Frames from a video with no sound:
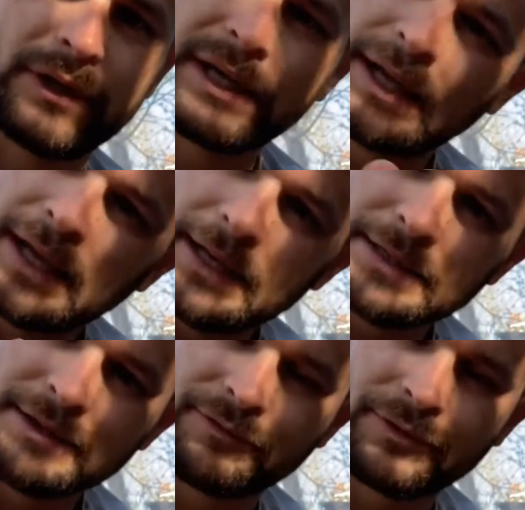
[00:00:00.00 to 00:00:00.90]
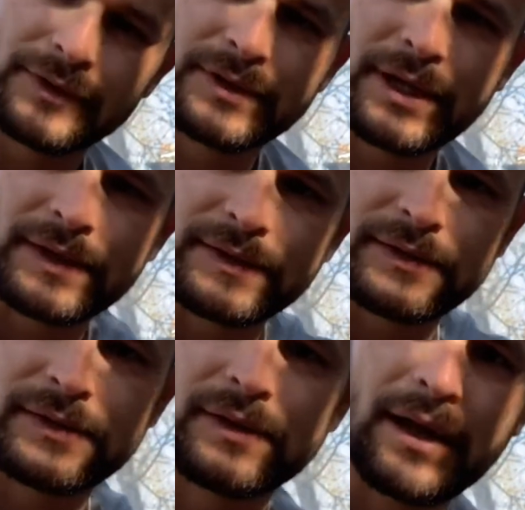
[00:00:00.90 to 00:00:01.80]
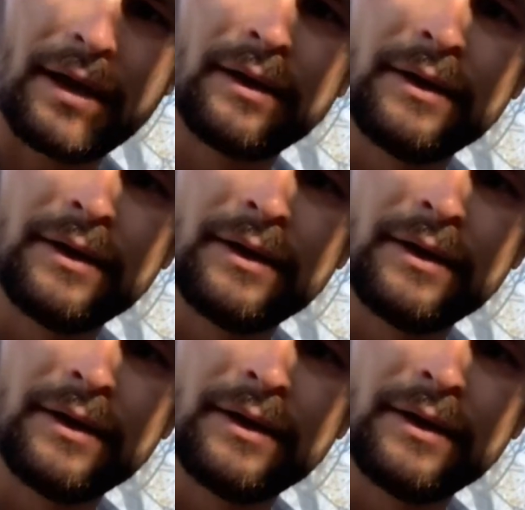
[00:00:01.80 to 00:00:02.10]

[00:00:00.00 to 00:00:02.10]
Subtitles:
and you can get different sizes to that.